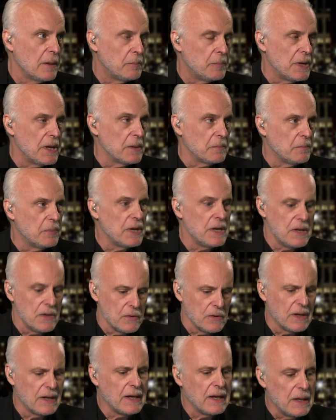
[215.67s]
B&B
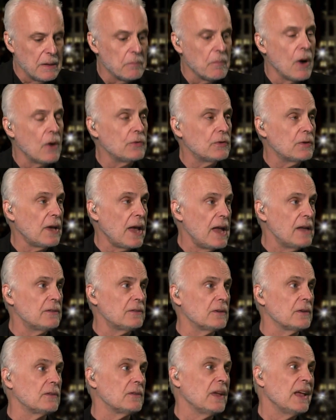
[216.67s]
unit in most
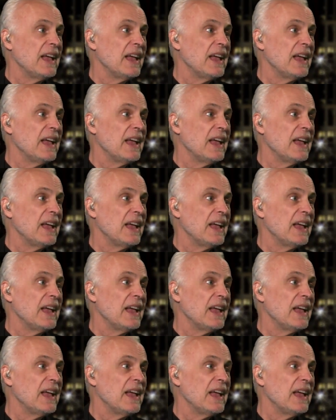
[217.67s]
cases,